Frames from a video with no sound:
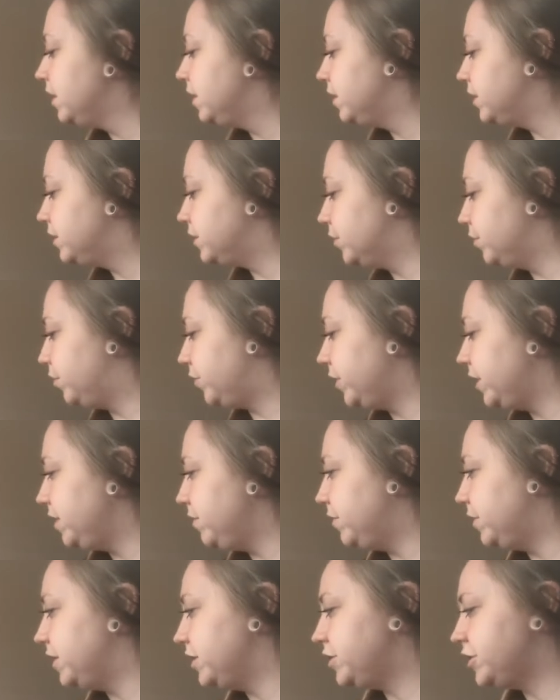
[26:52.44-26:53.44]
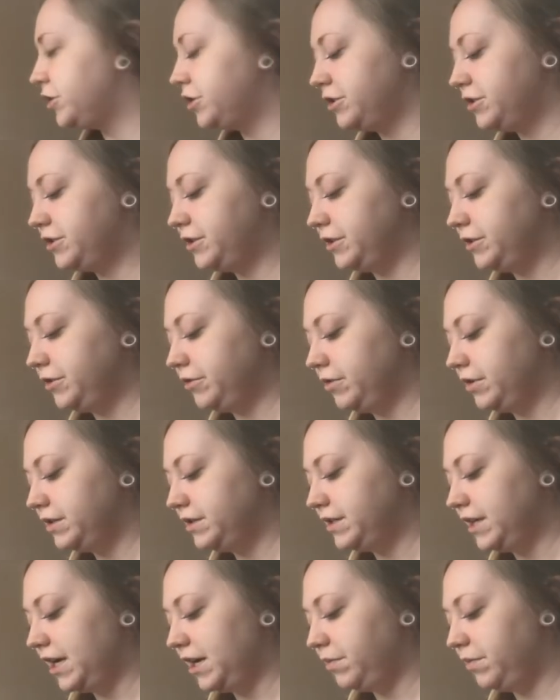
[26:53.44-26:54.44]
So pretty much to do a
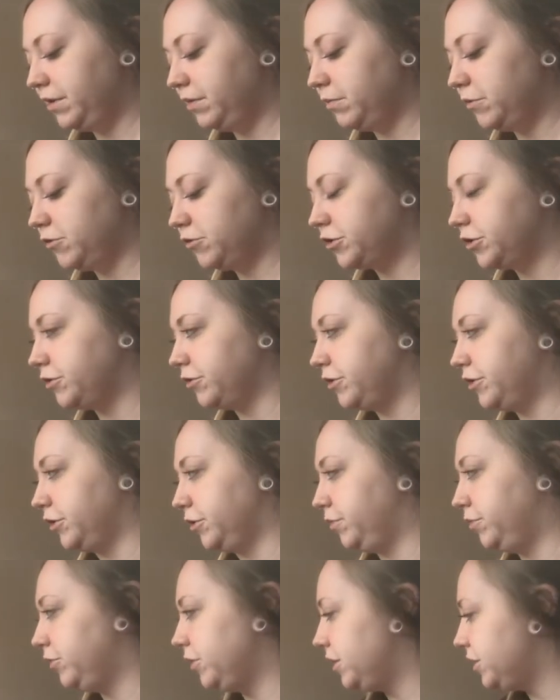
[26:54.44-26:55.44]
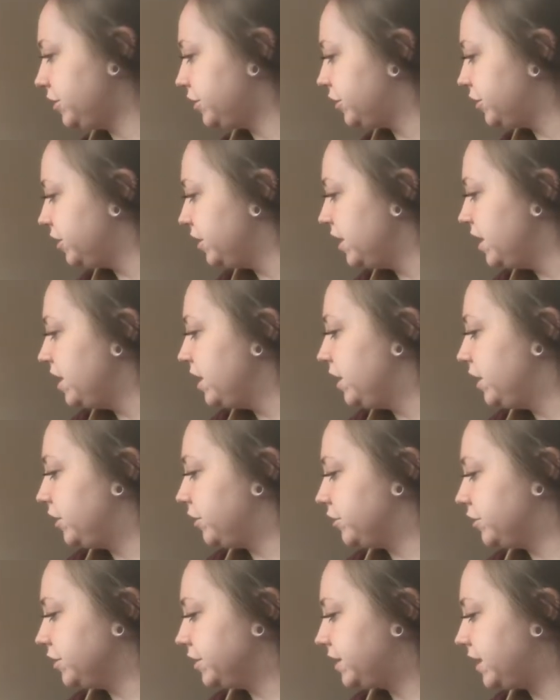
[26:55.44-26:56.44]
dabbing motion with your brush,
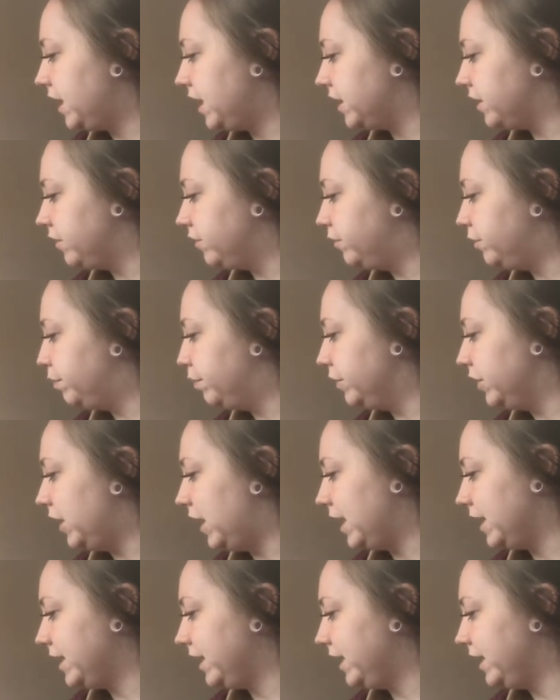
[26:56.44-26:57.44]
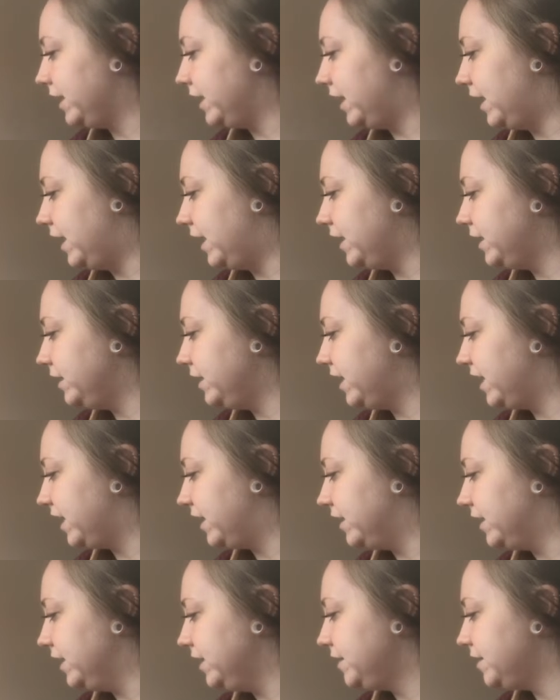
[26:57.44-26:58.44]
you're just kind of blotting it on
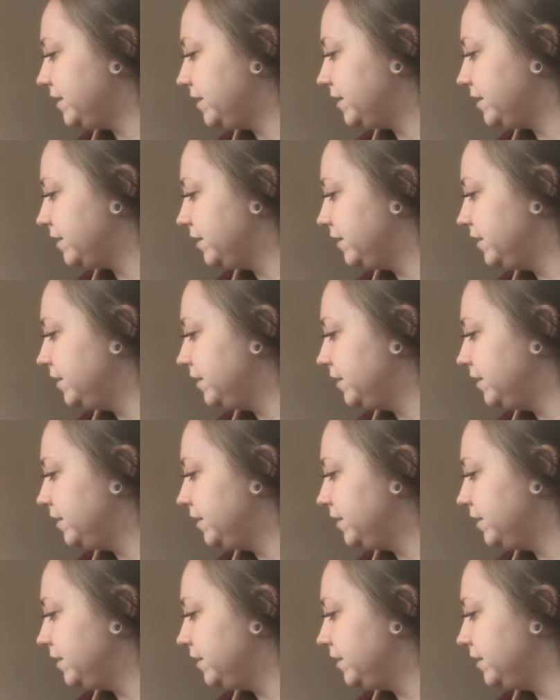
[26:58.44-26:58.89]
like this.